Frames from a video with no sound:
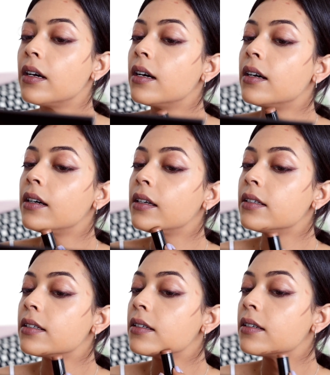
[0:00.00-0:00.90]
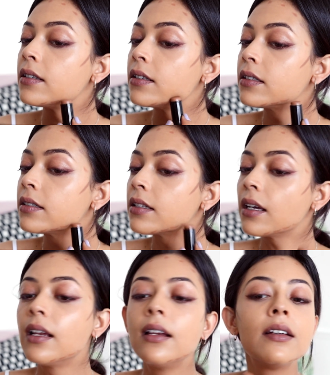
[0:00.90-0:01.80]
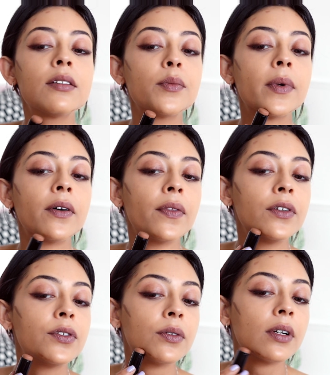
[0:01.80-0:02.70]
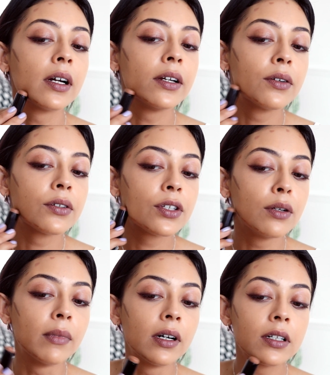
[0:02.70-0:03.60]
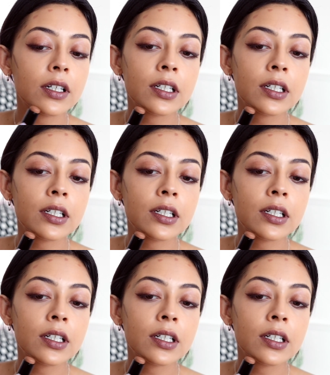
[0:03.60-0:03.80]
and just a little bit on the jawline, not too much.